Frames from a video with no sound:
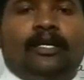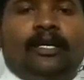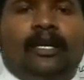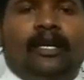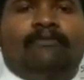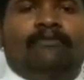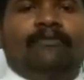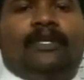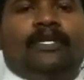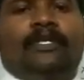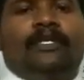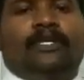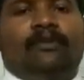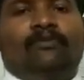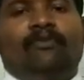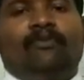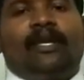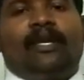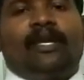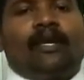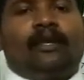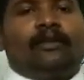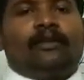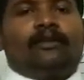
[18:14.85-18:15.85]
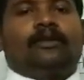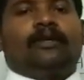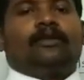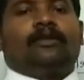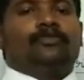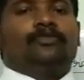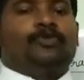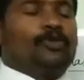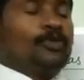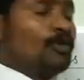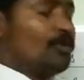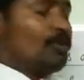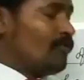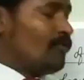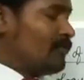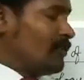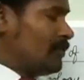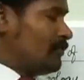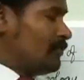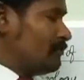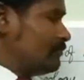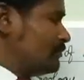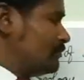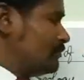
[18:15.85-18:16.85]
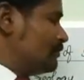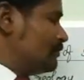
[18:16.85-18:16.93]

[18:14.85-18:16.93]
Everything we can come to know from